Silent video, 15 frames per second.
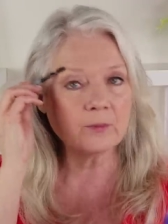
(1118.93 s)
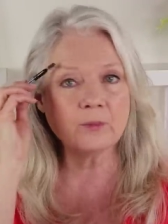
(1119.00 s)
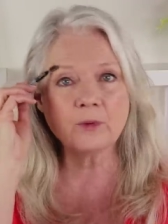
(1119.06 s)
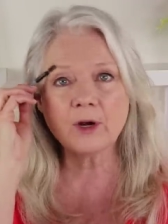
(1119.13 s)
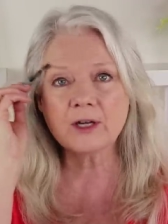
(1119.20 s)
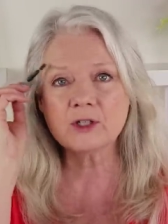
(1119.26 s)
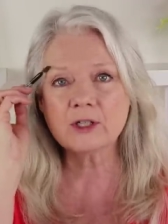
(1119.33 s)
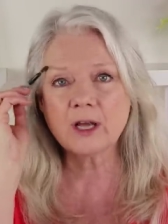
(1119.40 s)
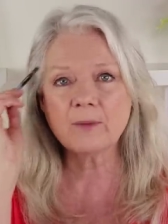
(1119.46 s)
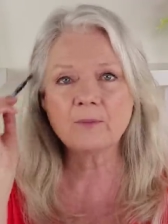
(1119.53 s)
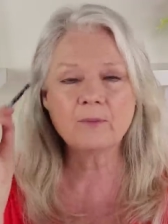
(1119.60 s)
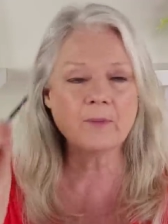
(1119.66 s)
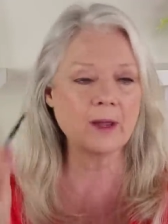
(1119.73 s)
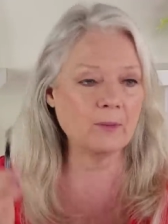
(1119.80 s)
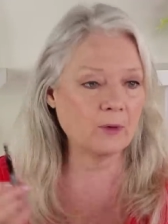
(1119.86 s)
brush
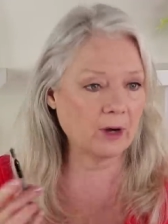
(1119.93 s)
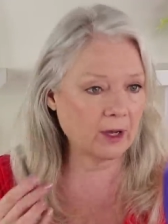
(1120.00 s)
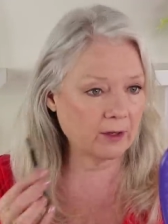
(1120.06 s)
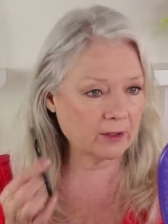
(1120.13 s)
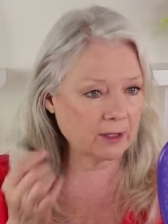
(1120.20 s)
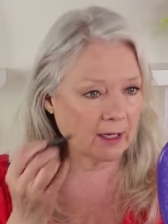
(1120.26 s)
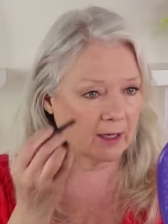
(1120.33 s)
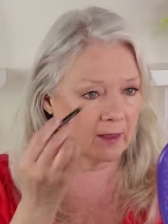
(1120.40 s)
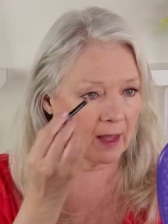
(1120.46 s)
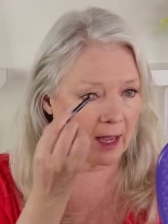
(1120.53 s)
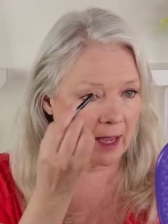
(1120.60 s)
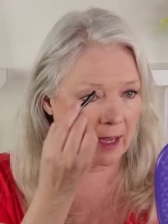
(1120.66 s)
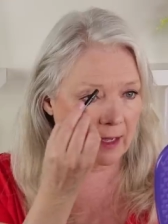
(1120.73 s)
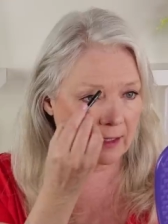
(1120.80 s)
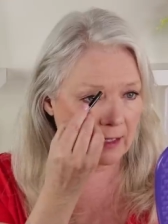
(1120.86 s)
up my brows like
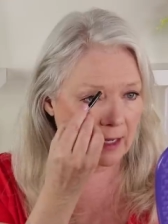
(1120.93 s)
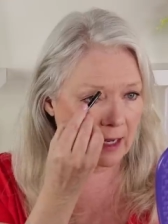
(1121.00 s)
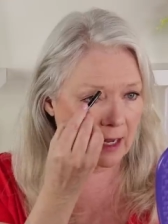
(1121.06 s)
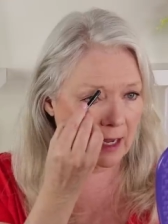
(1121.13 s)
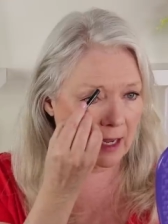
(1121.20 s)
that